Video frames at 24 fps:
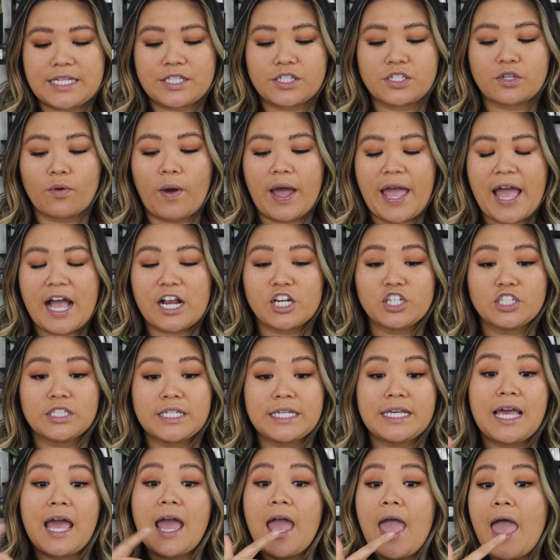And so I
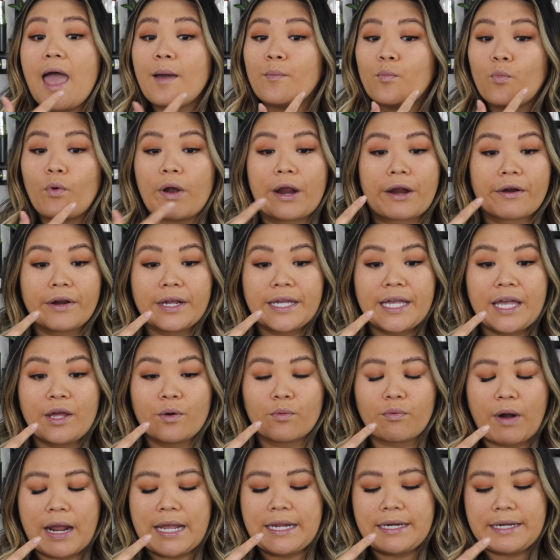actually am wearing
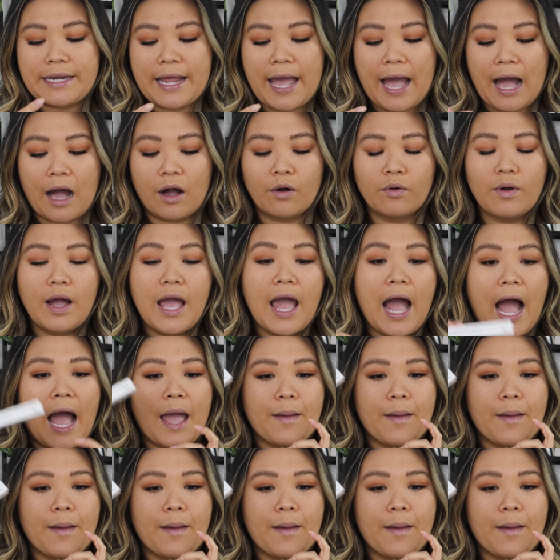it right now.